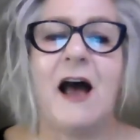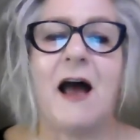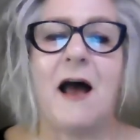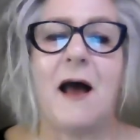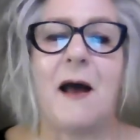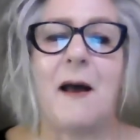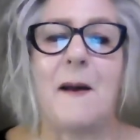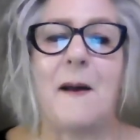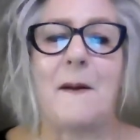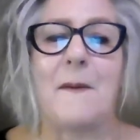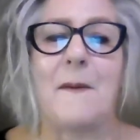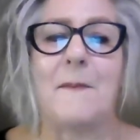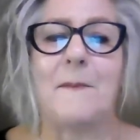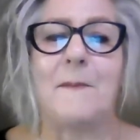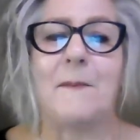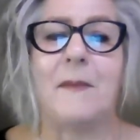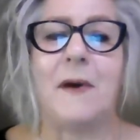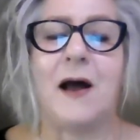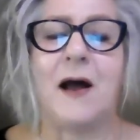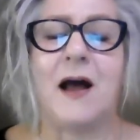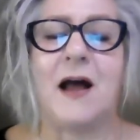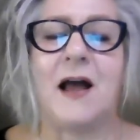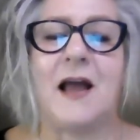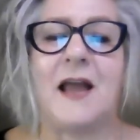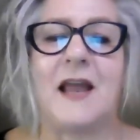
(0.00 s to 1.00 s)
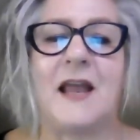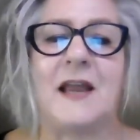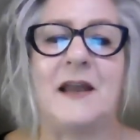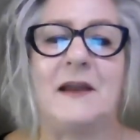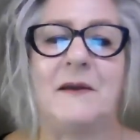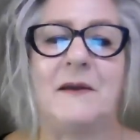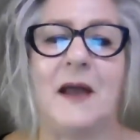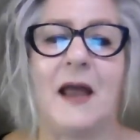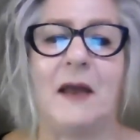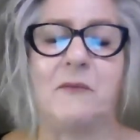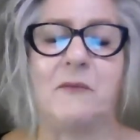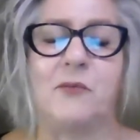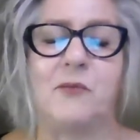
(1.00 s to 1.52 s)

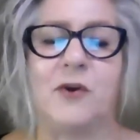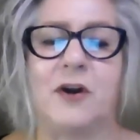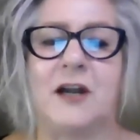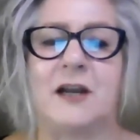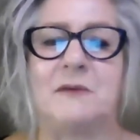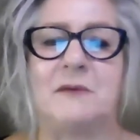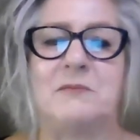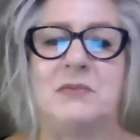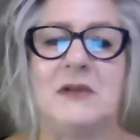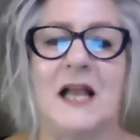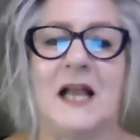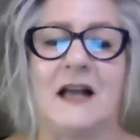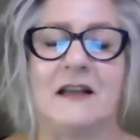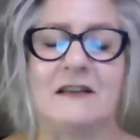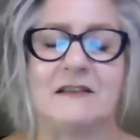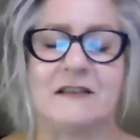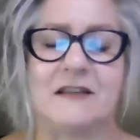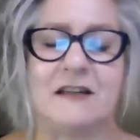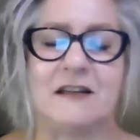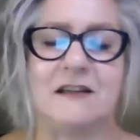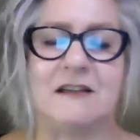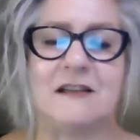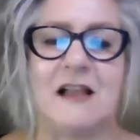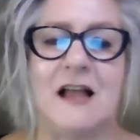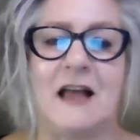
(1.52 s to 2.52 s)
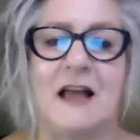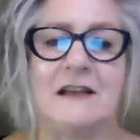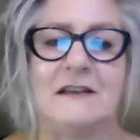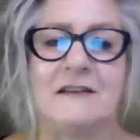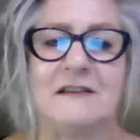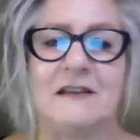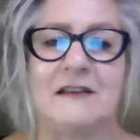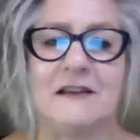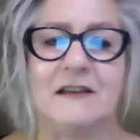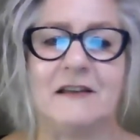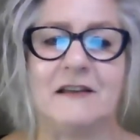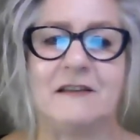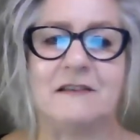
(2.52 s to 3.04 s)
I am wearing plastic
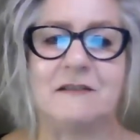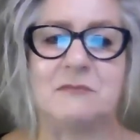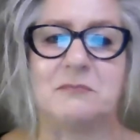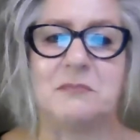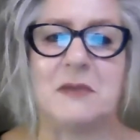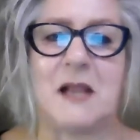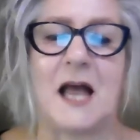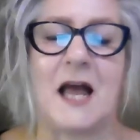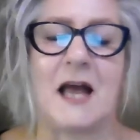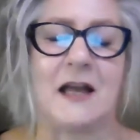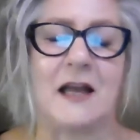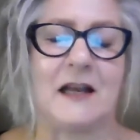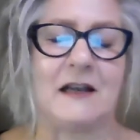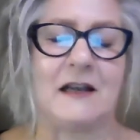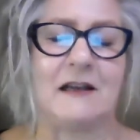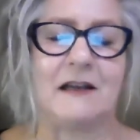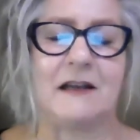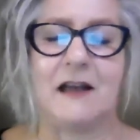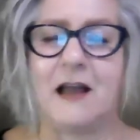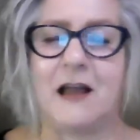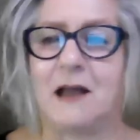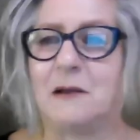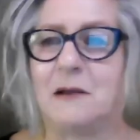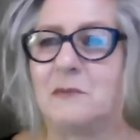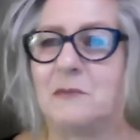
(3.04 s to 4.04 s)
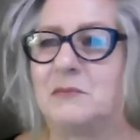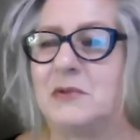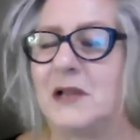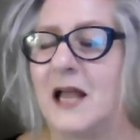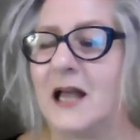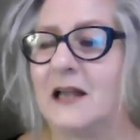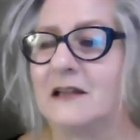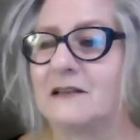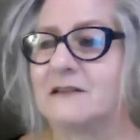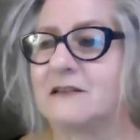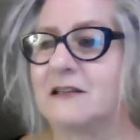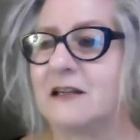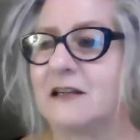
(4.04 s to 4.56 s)
glasses, black
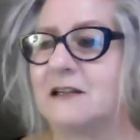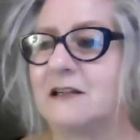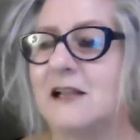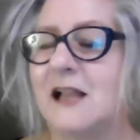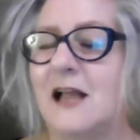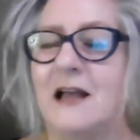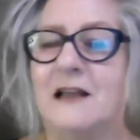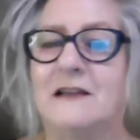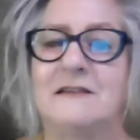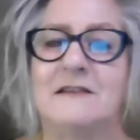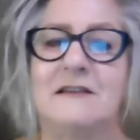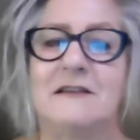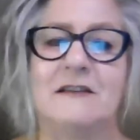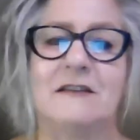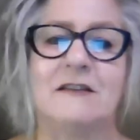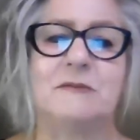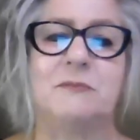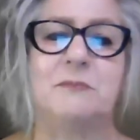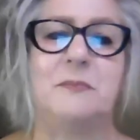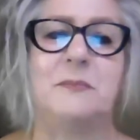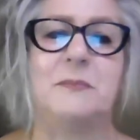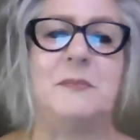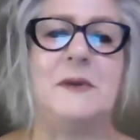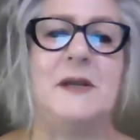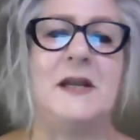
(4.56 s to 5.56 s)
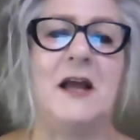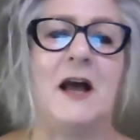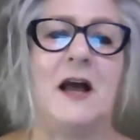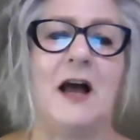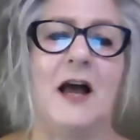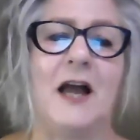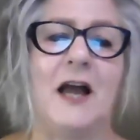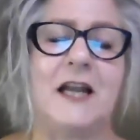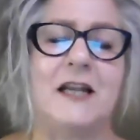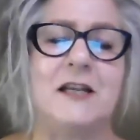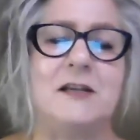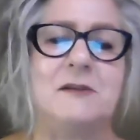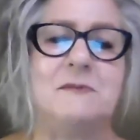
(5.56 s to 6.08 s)
plastic glasses.
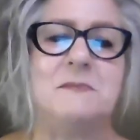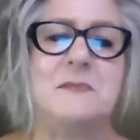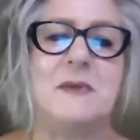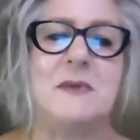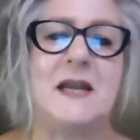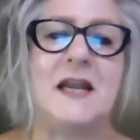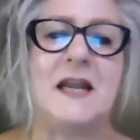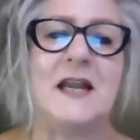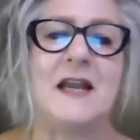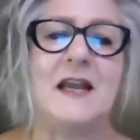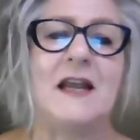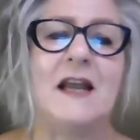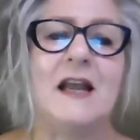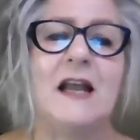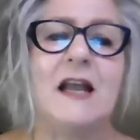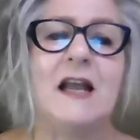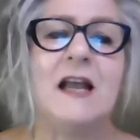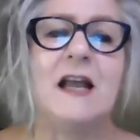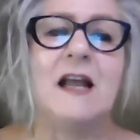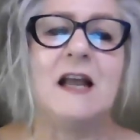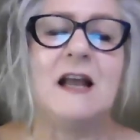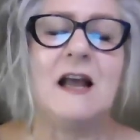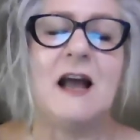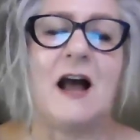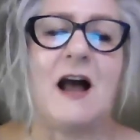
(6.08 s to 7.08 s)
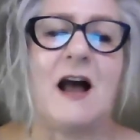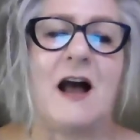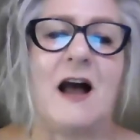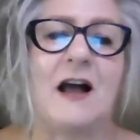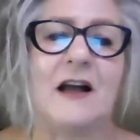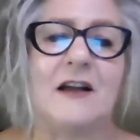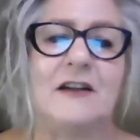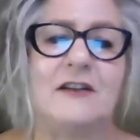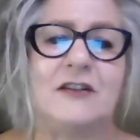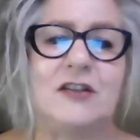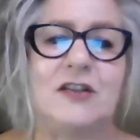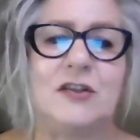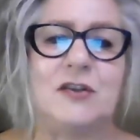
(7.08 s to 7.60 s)
Behind me,
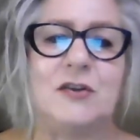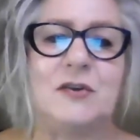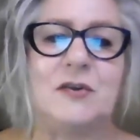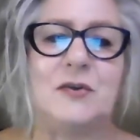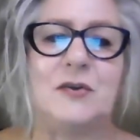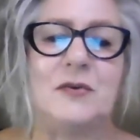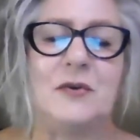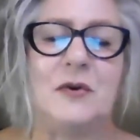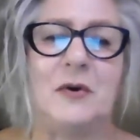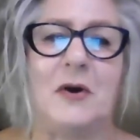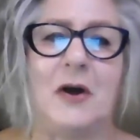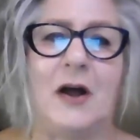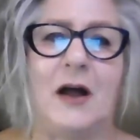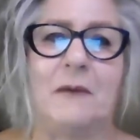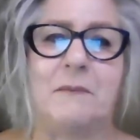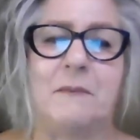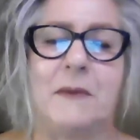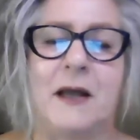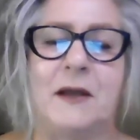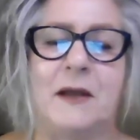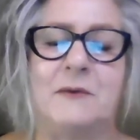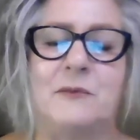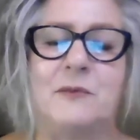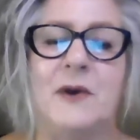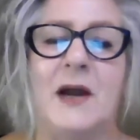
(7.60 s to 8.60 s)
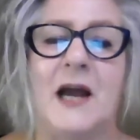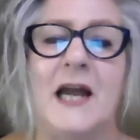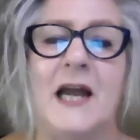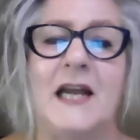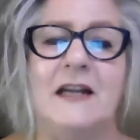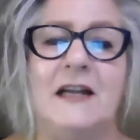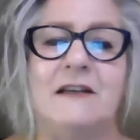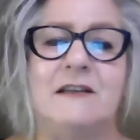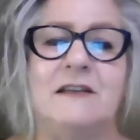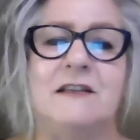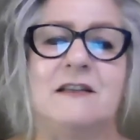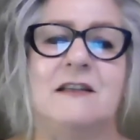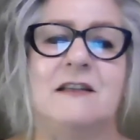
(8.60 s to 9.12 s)
on my
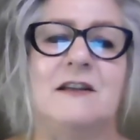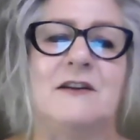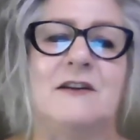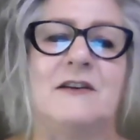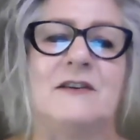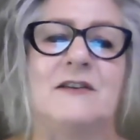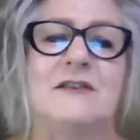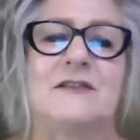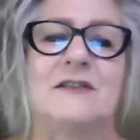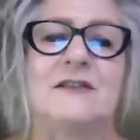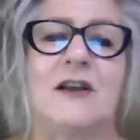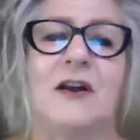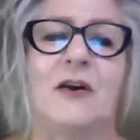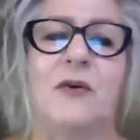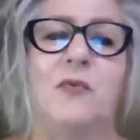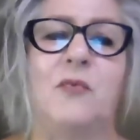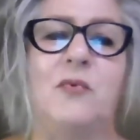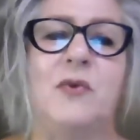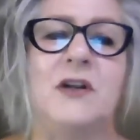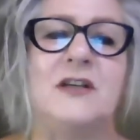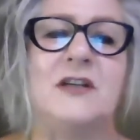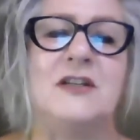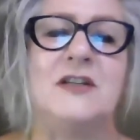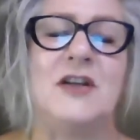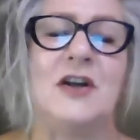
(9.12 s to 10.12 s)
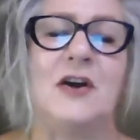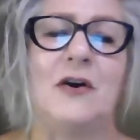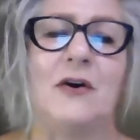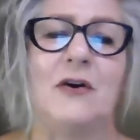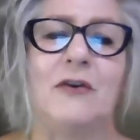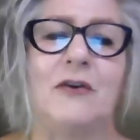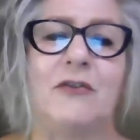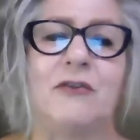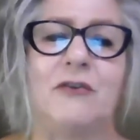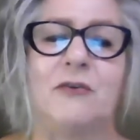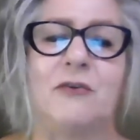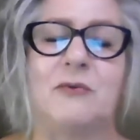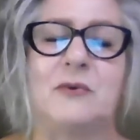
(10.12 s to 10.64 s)
right, there's a window
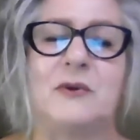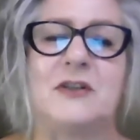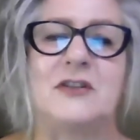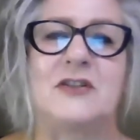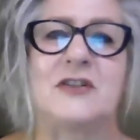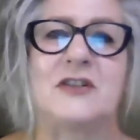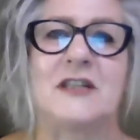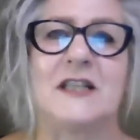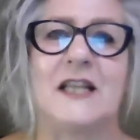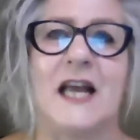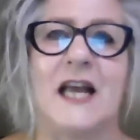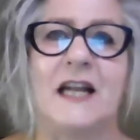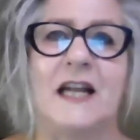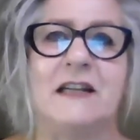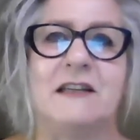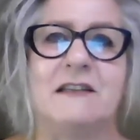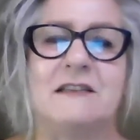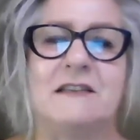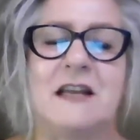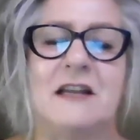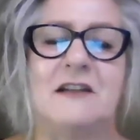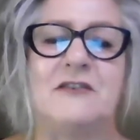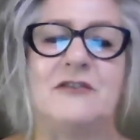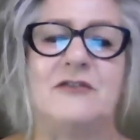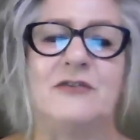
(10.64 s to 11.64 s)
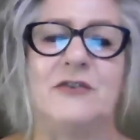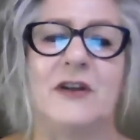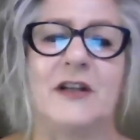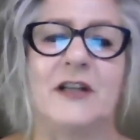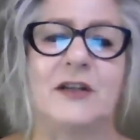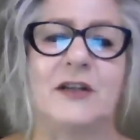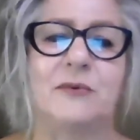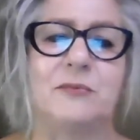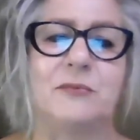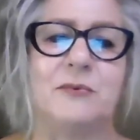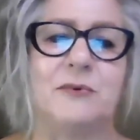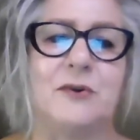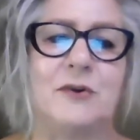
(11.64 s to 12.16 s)
through which light is entering
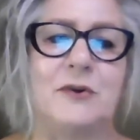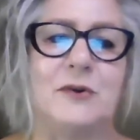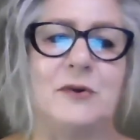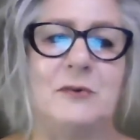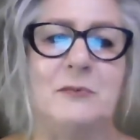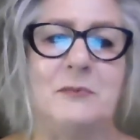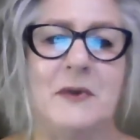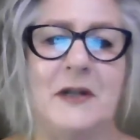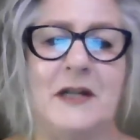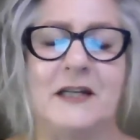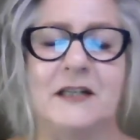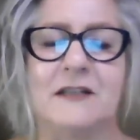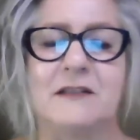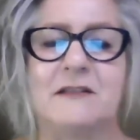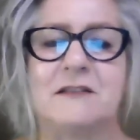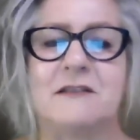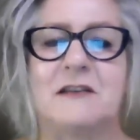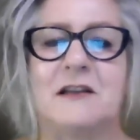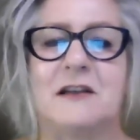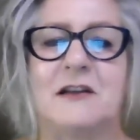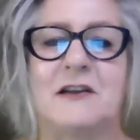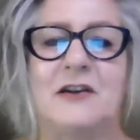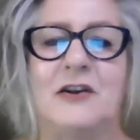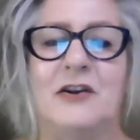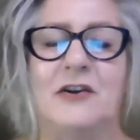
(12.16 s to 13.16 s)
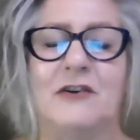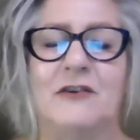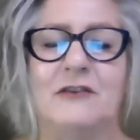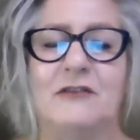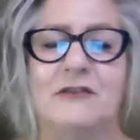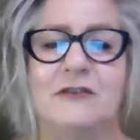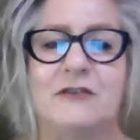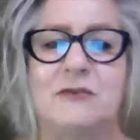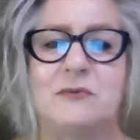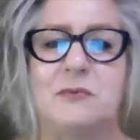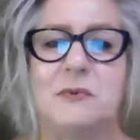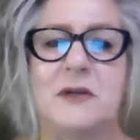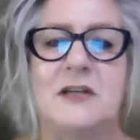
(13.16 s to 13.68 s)
the room, and it's a
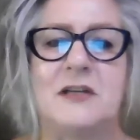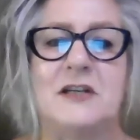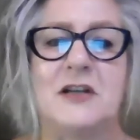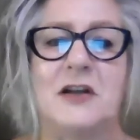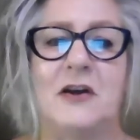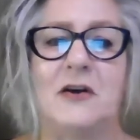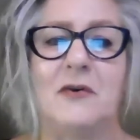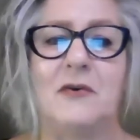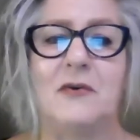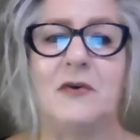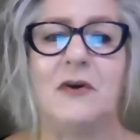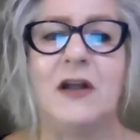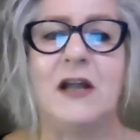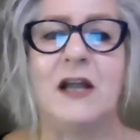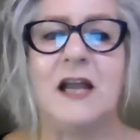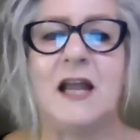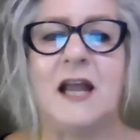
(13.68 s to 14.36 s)
curtained window.